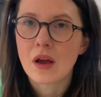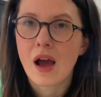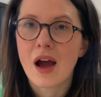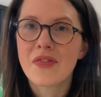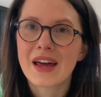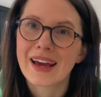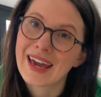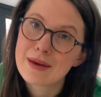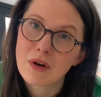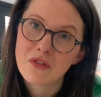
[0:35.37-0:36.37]
and then I
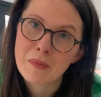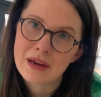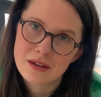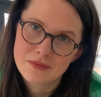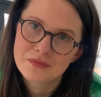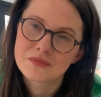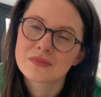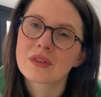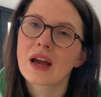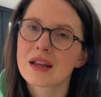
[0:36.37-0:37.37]
came off the pill
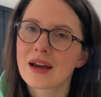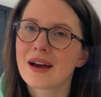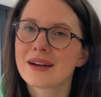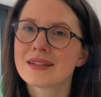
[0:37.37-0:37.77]
and I had